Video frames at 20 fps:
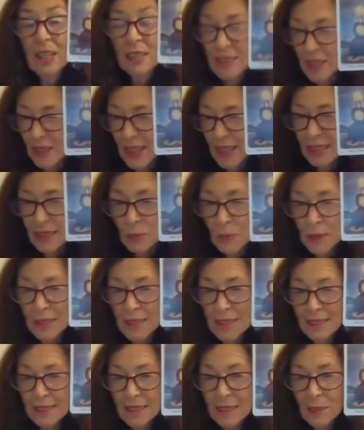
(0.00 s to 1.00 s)
So that's what
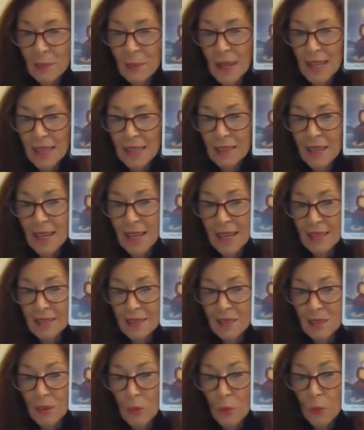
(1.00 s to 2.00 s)
this is about
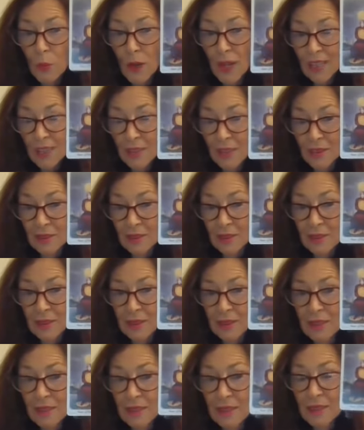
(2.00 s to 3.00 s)
as well,
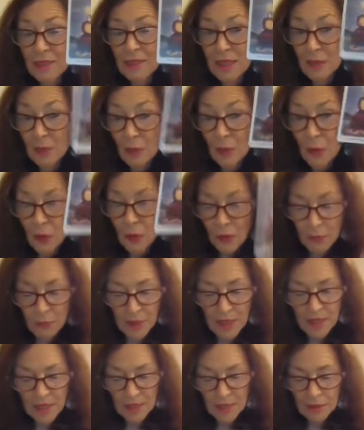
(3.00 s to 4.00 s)
this Four of
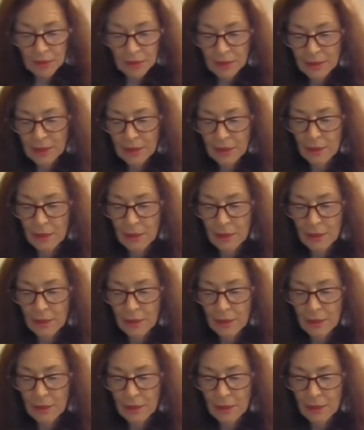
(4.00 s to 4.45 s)
Pentacles.